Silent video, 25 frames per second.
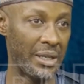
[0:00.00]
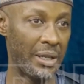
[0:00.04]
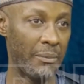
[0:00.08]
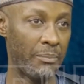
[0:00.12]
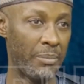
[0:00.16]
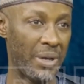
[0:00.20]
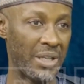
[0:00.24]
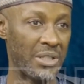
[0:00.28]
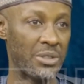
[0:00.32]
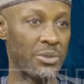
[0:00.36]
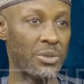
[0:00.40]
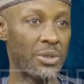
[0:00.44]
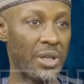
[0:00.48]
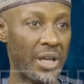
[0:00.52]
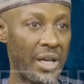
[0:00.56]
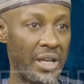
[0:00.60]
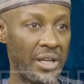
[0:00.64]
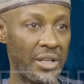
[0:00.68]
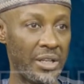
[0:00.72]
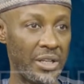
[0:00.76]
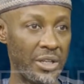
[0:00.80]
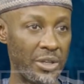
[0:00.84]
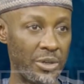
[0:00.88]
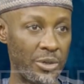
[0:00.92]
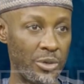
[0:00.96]
a particular
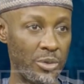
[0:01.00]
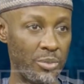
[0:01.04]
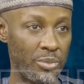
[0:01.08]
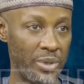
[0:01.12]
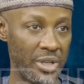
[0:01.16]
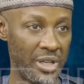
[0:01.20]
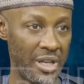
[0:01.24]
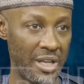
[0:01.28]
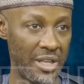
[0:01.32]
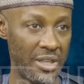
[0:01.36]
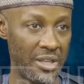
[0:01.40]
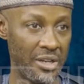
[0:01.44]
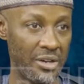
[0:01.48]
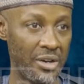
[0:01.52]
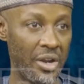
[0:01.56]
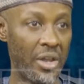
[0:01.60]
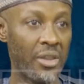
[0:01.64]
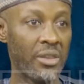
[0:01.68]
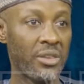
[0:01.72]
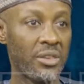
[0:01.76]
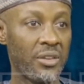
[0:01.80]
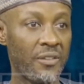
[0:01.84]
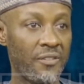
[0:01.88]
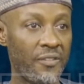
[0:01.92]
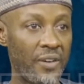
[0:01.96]
ethnic group in Nigeria
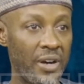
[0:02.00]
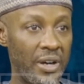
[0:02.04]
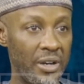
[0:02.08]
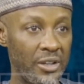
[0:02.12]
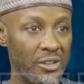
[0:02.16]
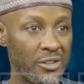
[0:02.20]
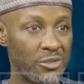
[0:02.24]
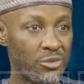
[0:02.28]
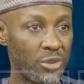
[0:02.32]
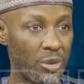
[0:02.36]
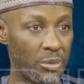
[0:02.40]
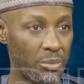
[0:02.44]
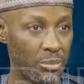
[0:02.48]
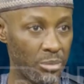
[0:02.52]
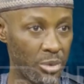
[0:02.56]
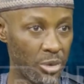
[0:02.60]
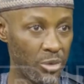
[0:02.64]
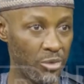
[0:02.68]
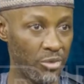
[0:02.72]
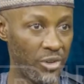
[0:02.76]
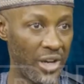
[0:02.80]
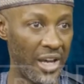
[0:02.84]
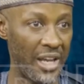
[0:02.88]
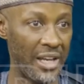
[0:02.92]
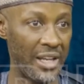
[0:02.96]
is suffering from
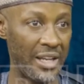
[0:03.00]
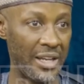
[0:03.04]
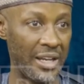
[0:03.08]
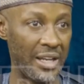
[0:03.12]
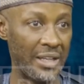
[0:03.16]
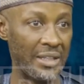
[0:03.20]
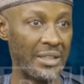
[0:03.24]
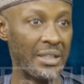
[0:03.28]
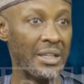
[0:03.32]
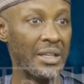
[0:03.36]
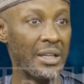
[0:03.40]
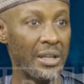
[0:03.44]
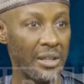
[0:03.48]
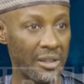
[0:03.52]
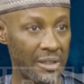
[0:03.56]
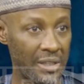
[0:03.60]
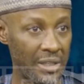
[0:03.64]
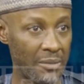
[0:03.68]
profiling and mm.